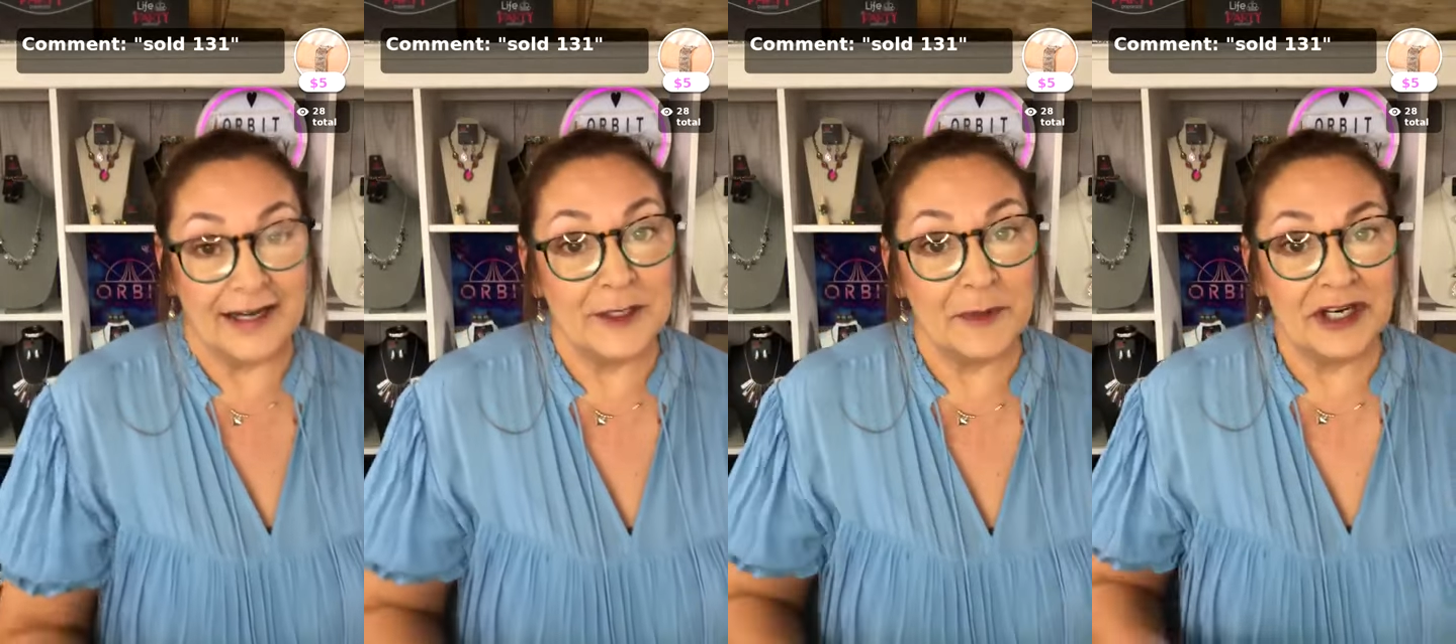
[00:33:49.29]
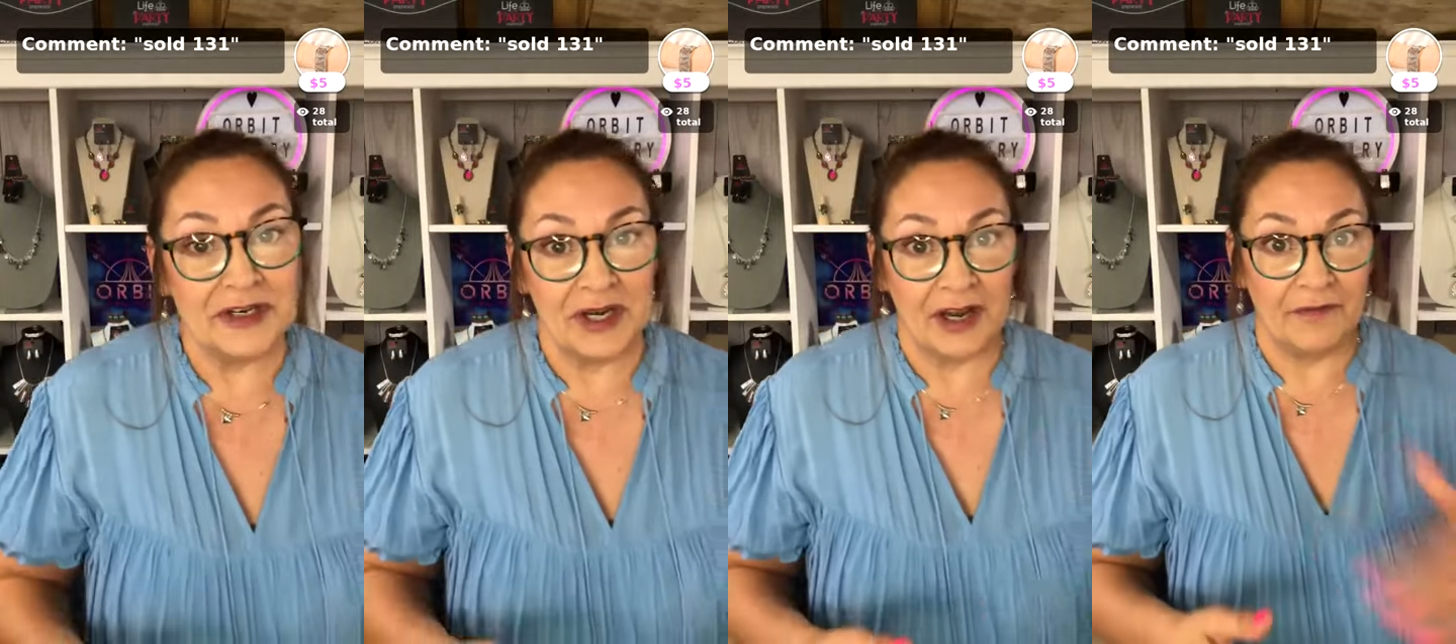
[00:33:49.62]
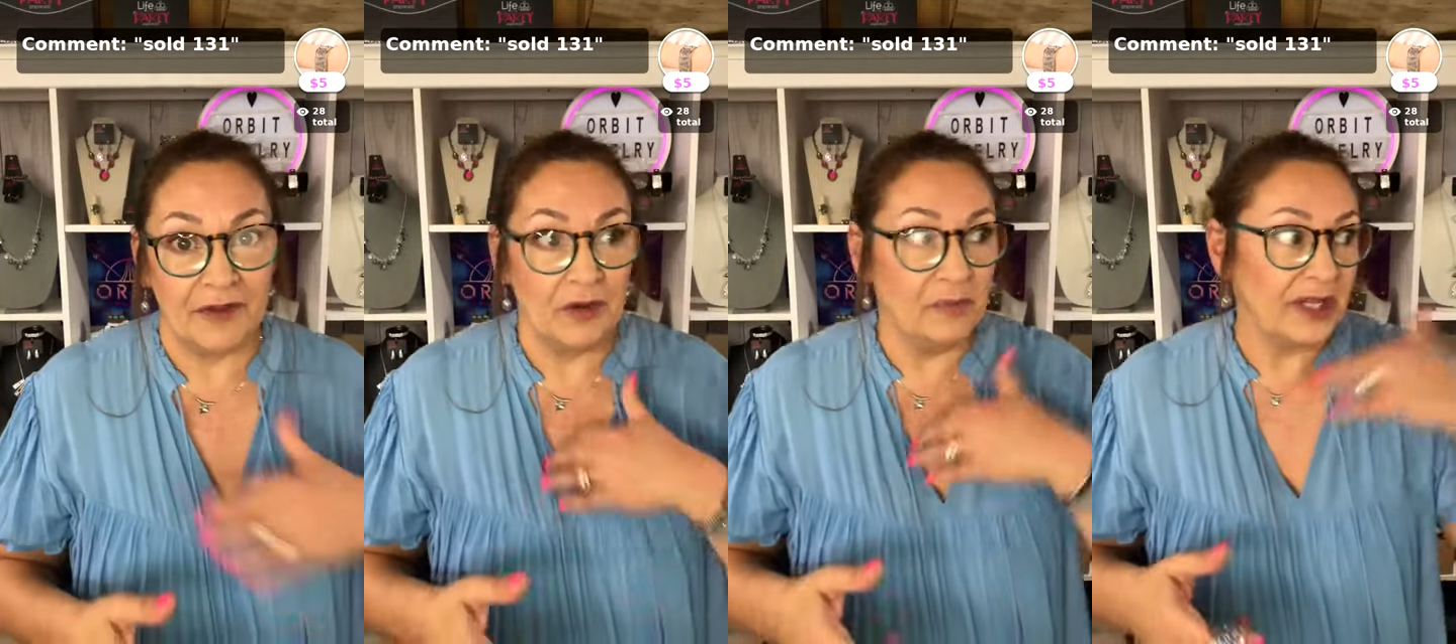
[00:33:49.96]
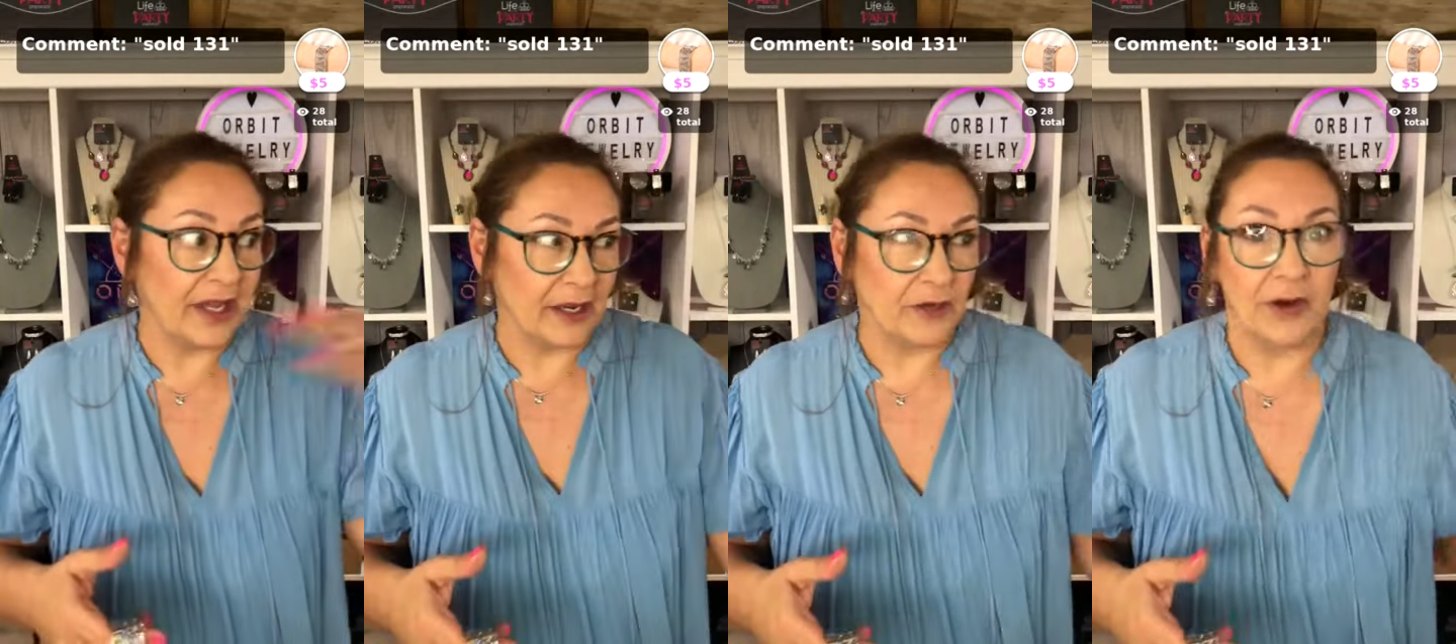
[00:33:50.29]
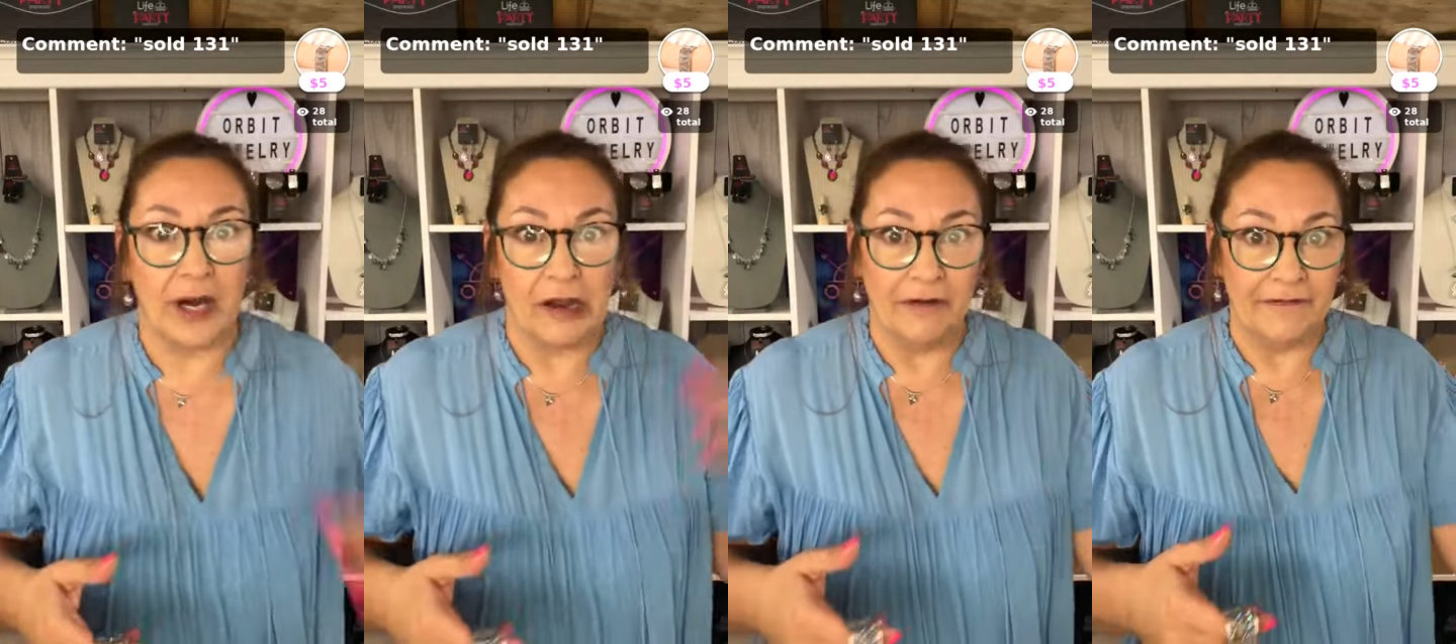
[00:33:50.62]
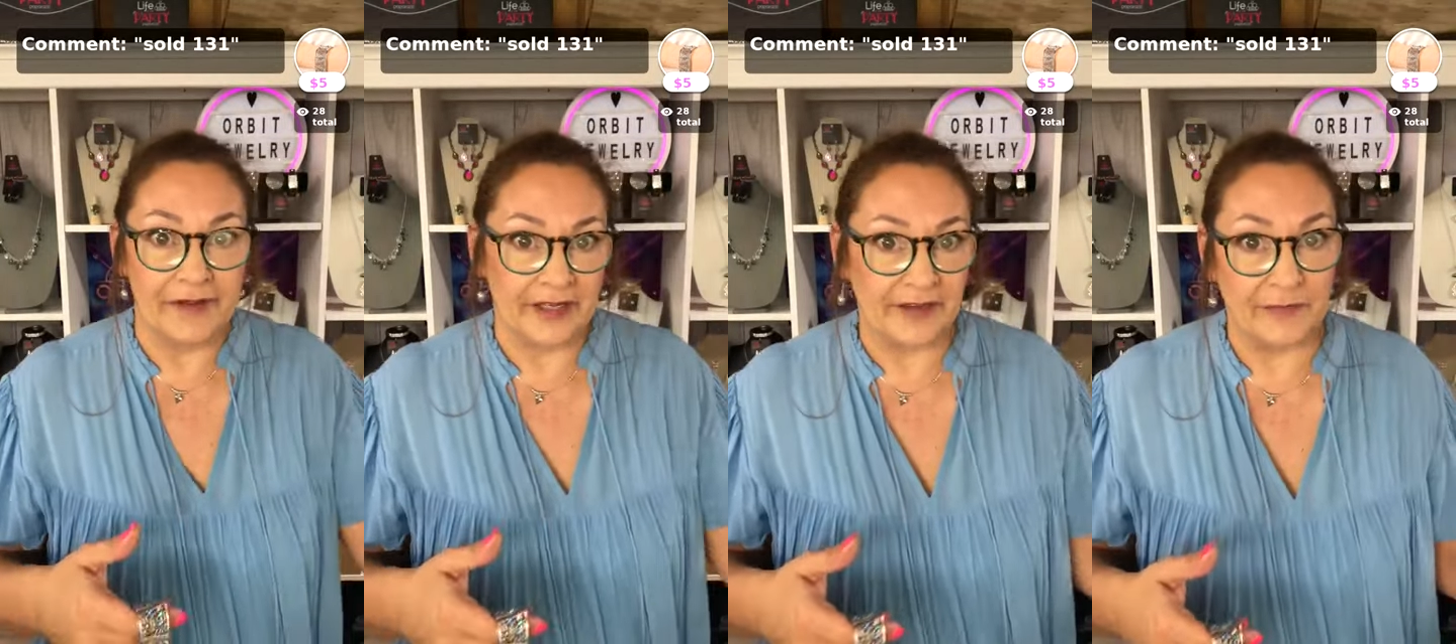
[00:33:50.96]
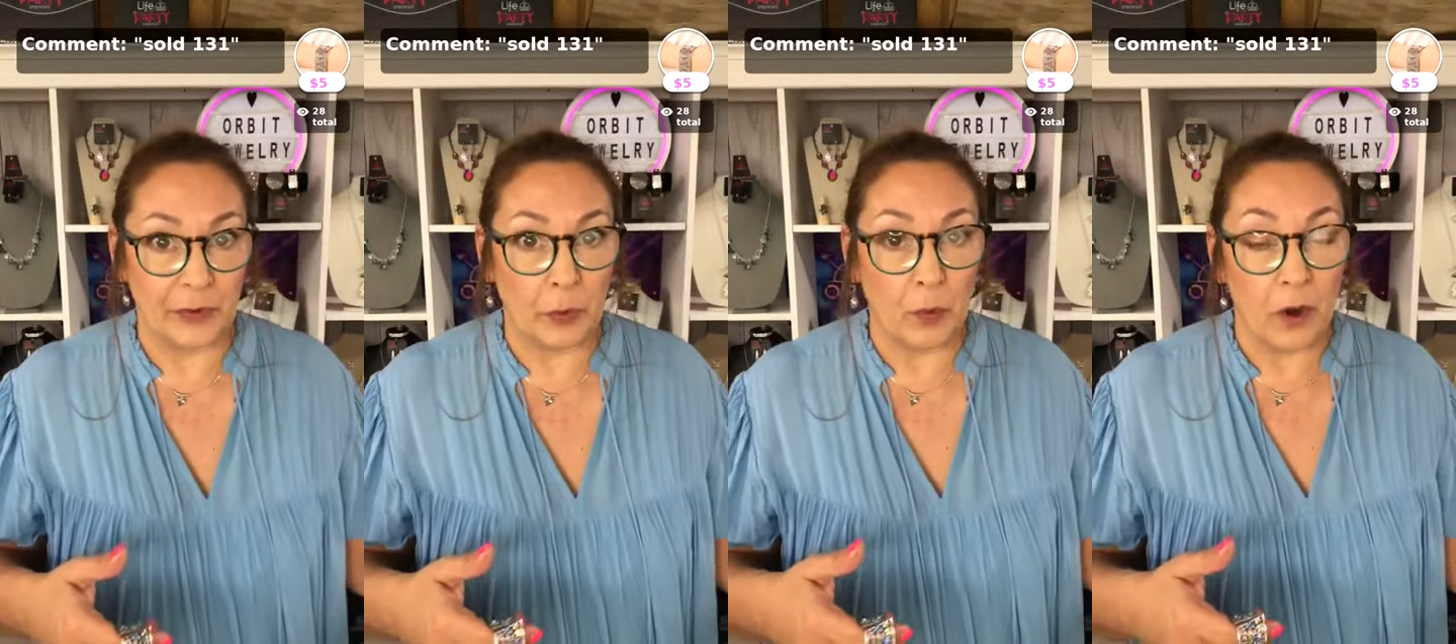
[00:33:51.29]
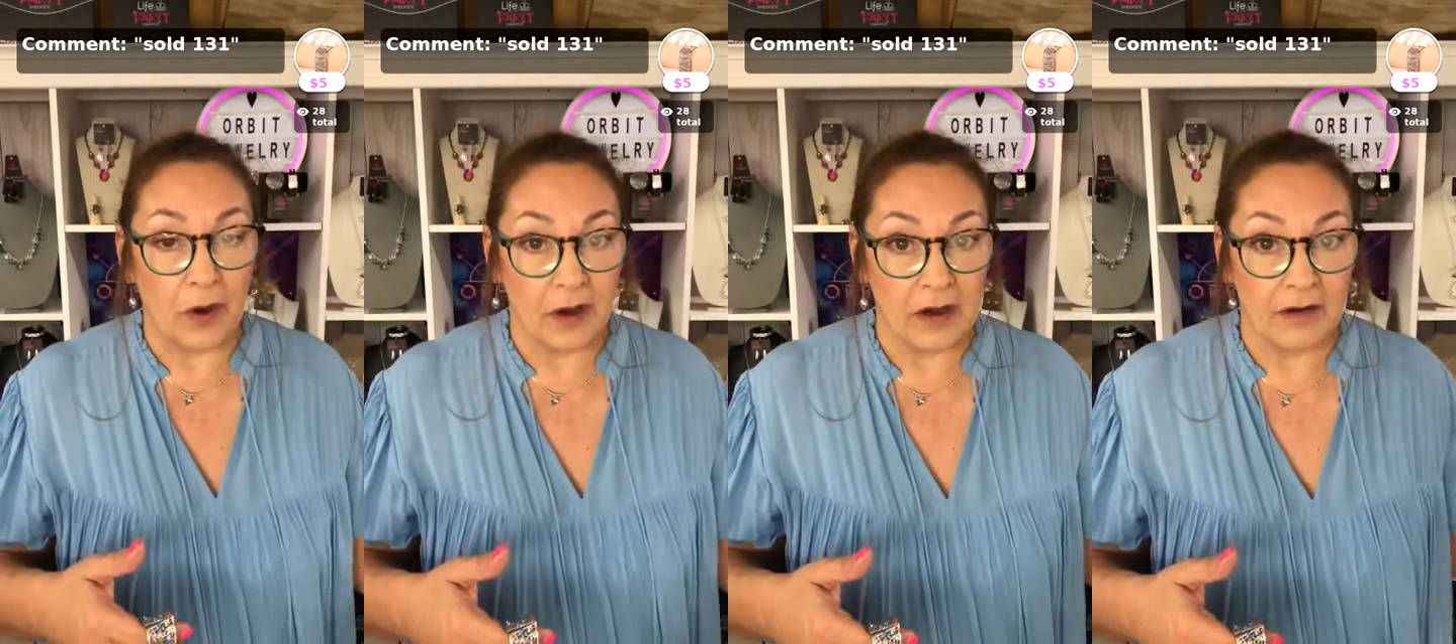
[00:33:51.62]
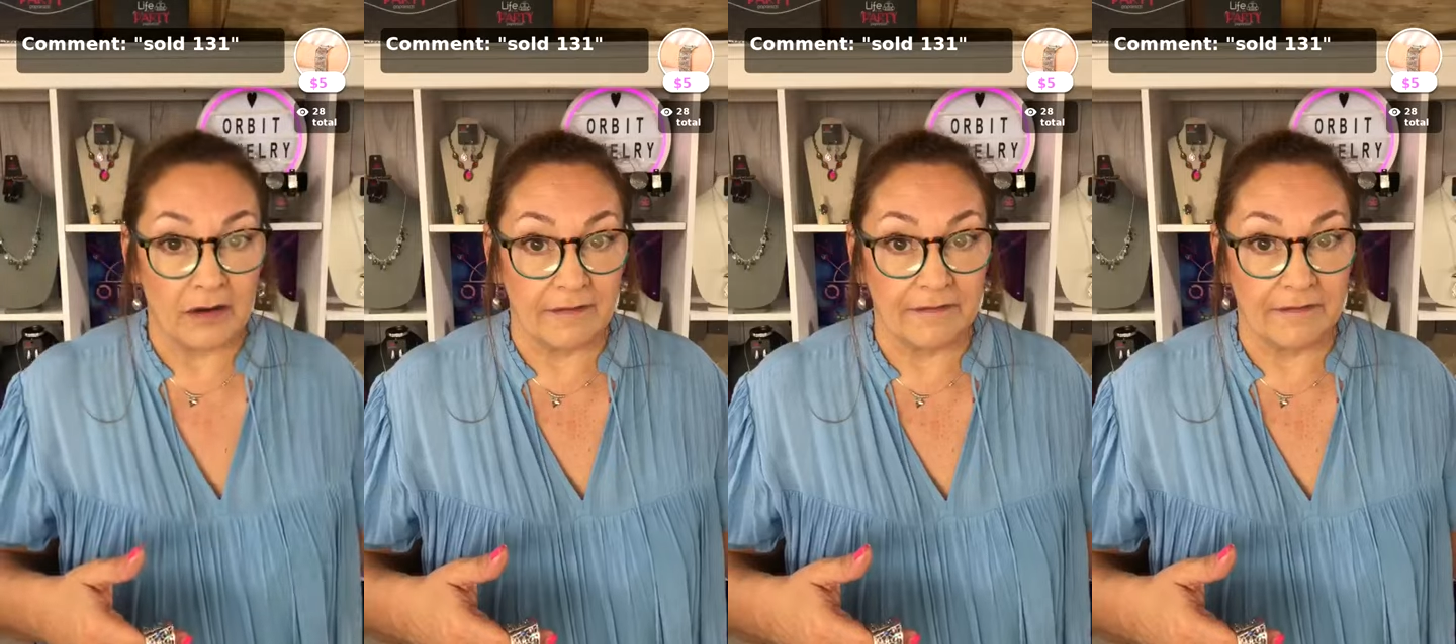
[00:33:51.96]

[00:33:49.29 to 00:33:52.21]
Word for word: especially if you plan your outfits for work